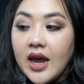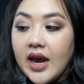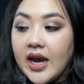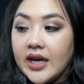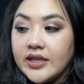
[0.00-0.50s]

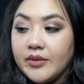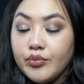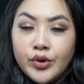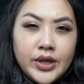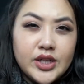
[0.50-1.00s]
and I'm
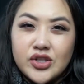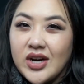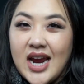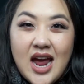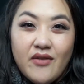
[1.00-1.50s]
pretty sure
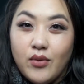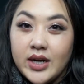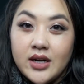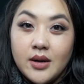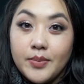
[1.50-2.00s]
I have
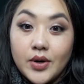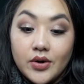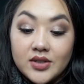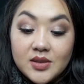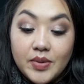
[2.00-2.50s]
one in a purse.